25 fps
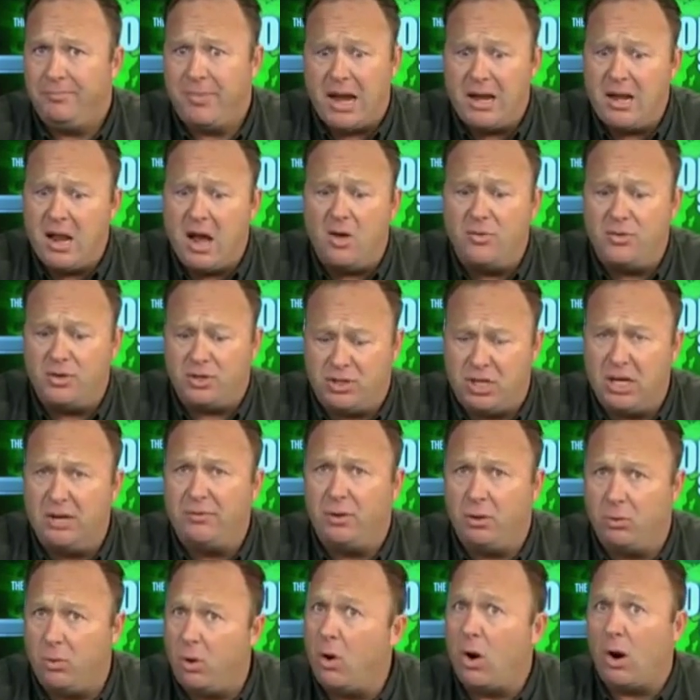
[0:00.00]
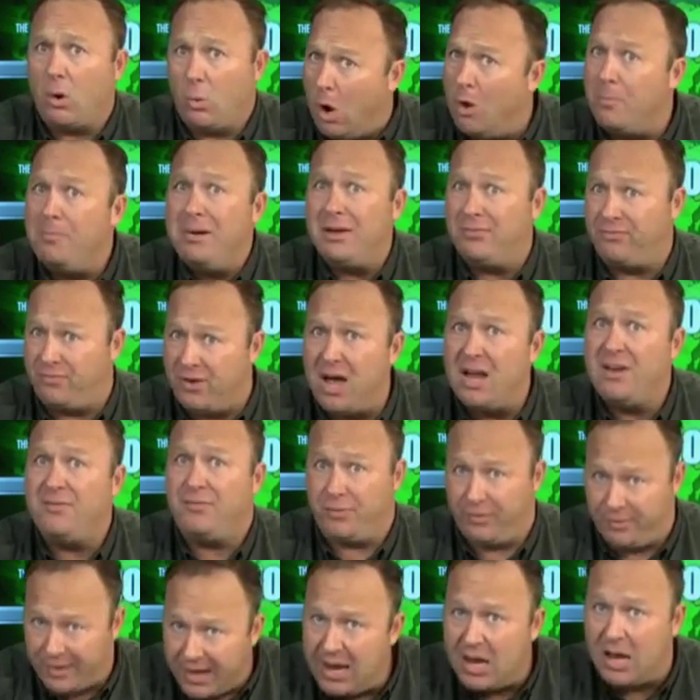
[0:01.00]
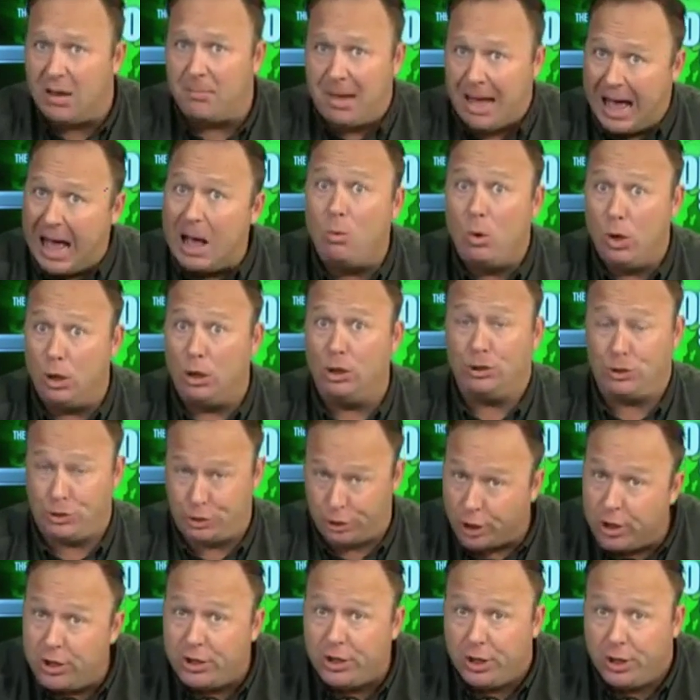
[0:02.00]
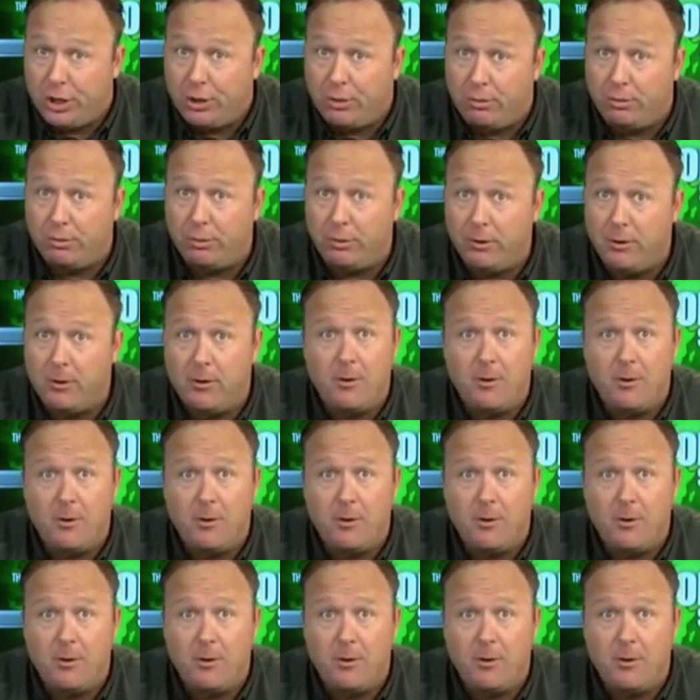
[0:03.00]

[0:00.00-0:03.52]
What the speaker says: They know the Civil War won't be fun for them, I will assure you.